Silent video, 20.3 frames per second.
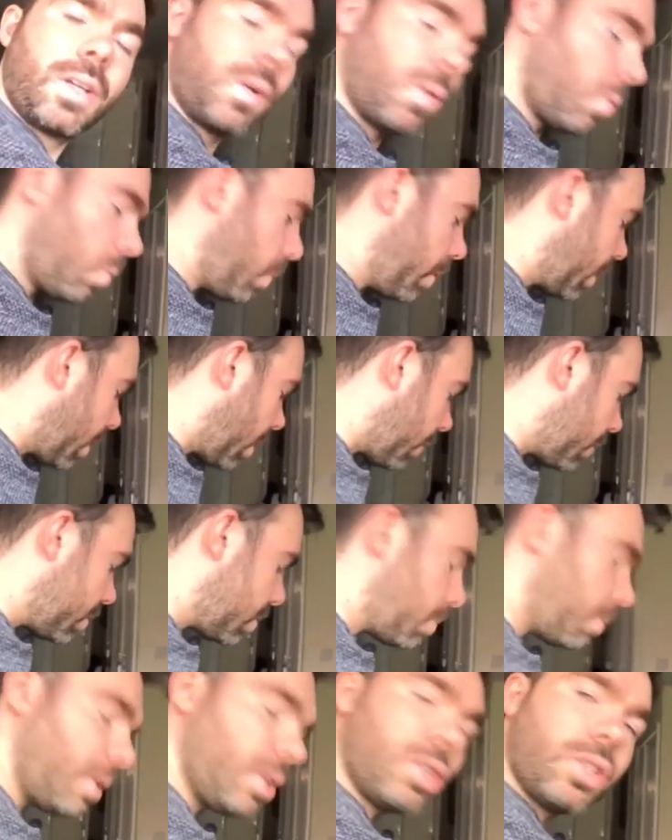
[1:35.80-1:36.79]
We're going to
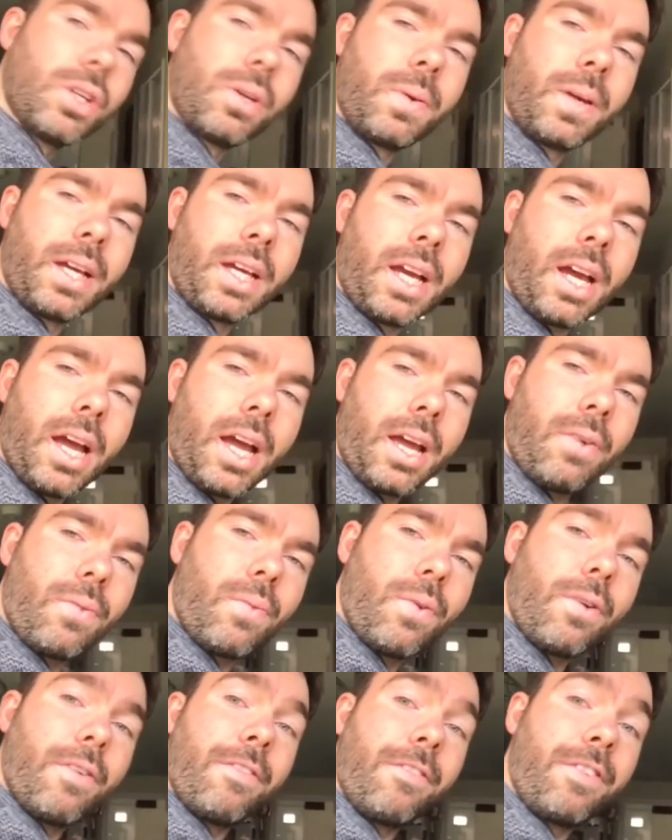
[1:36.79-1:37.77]
be doing a
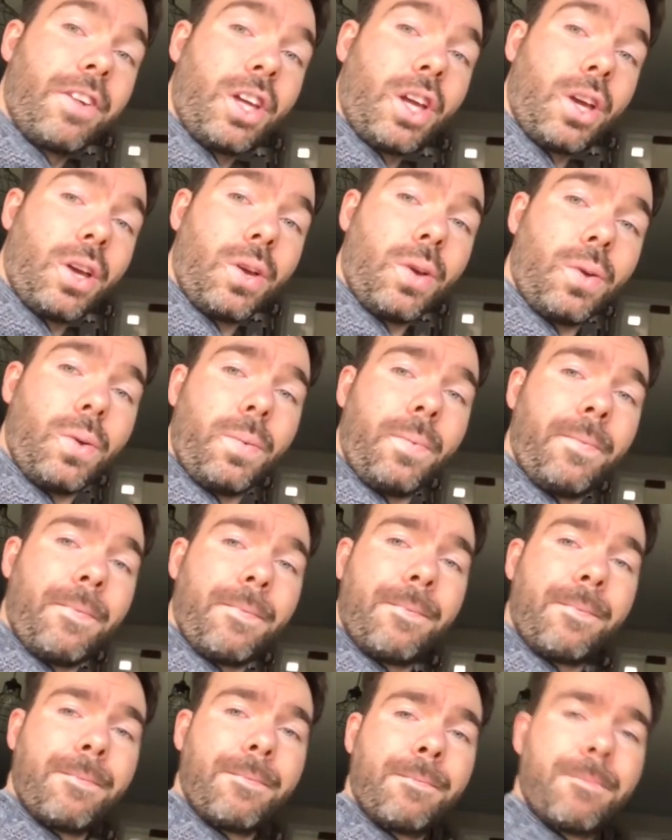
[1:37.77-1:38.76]
review
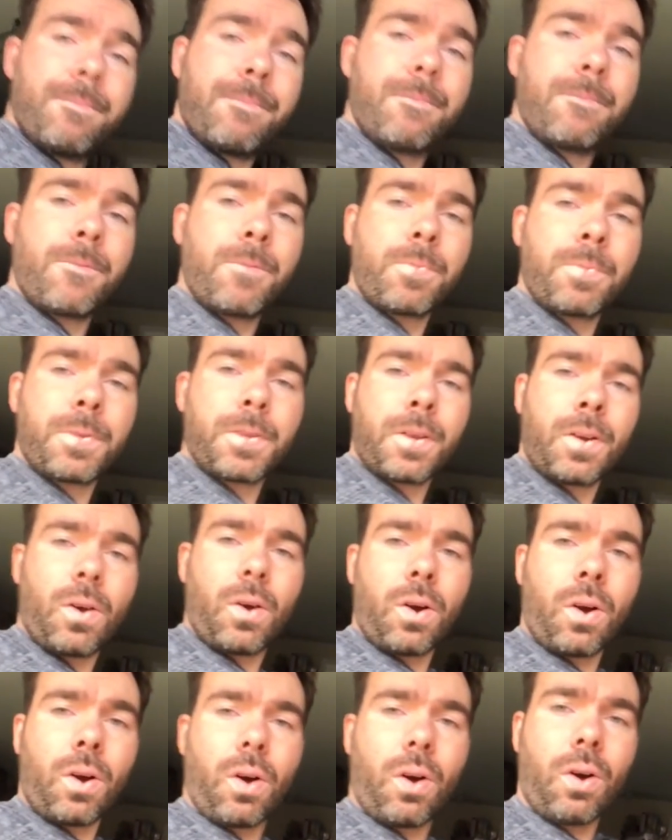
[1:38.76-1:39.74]

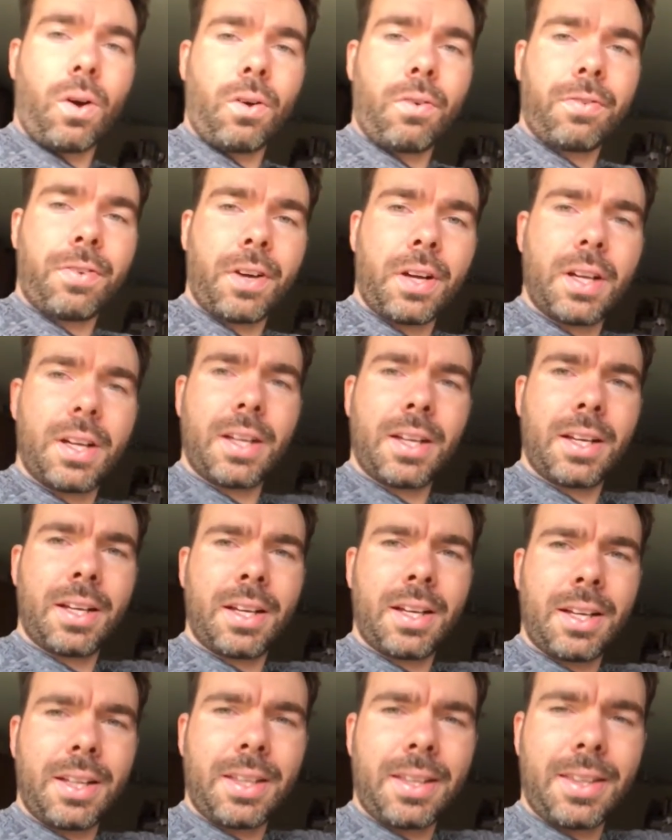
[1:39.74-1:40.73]
of
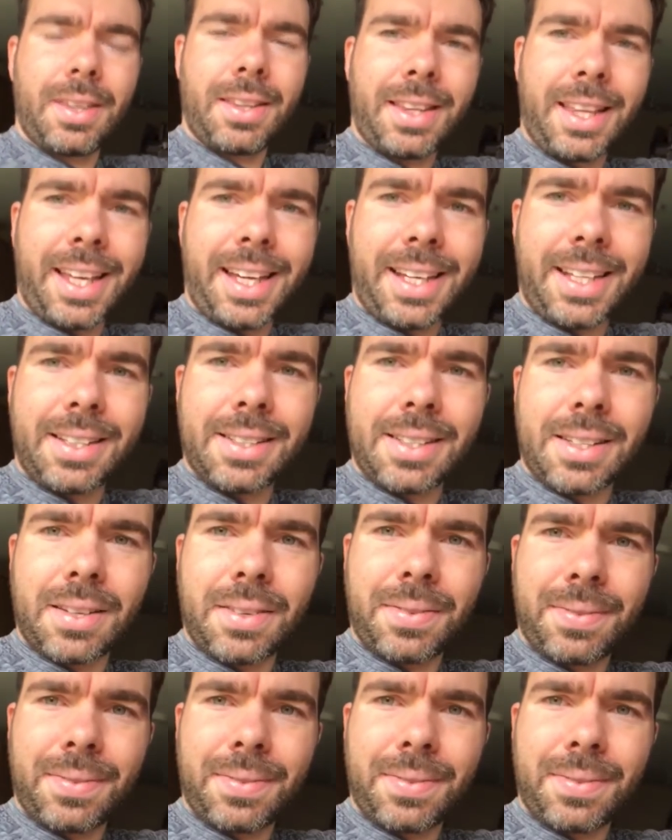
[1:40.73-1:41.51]
these.